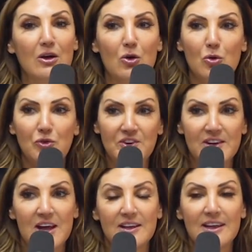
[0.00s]
old
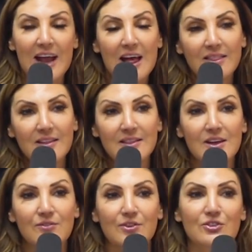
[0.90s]
Italian Catholic
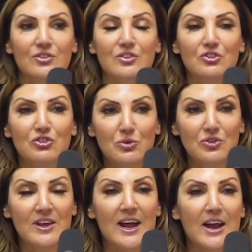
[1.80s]
thing versus a
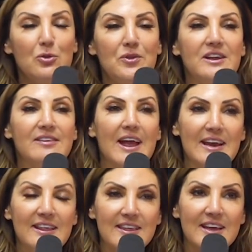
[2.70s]
Jewish thing? I don't think it's
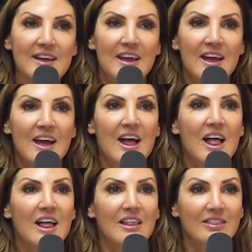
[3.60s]
anything
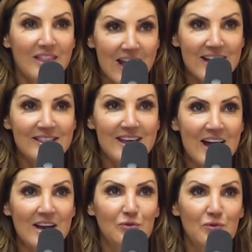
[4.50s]
like
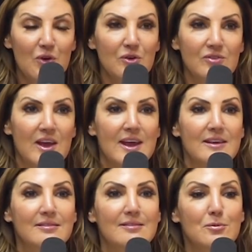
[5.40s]
that as far as
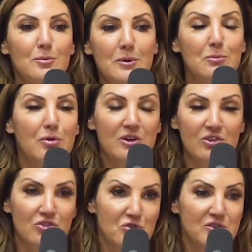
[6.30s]
like someone being
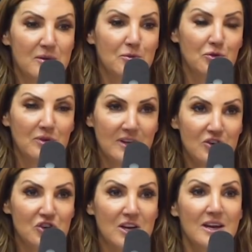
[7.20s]
prejudiced towards someone's
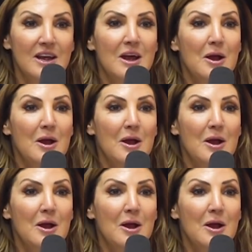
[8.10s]
religion.